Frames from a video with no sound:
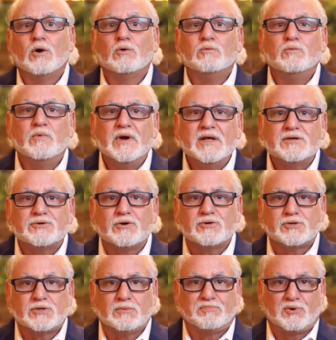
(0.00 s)

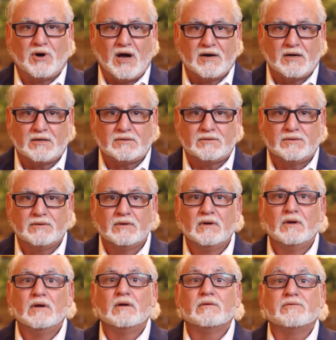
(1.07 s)
Research the product,
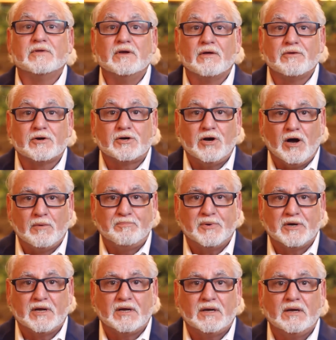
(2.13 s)
the other
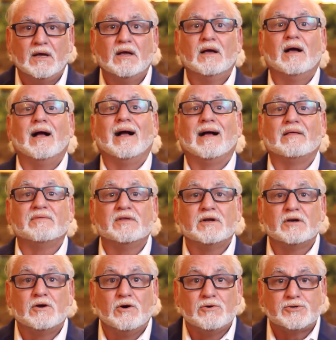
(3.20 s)
company, and the
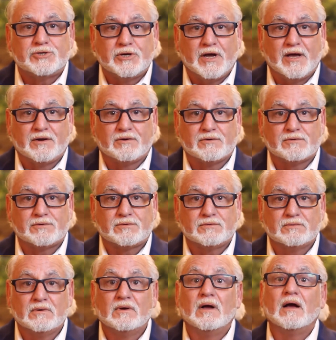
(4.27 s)
negotiators,
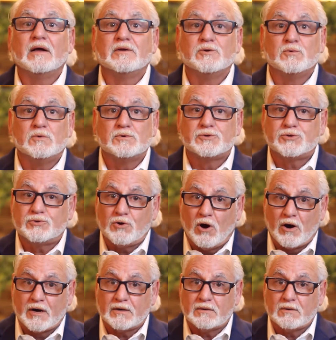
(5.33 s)
and you will
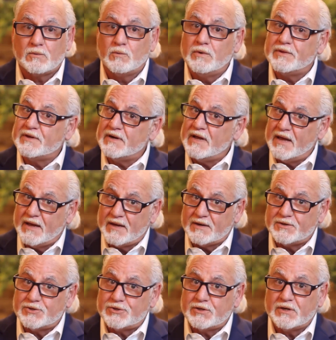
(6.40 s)
start with an
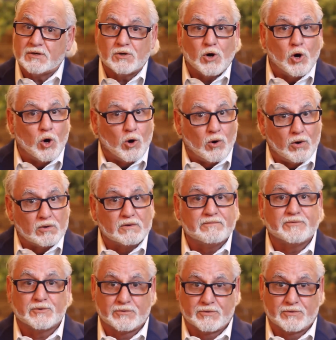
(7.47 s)
edge in all of your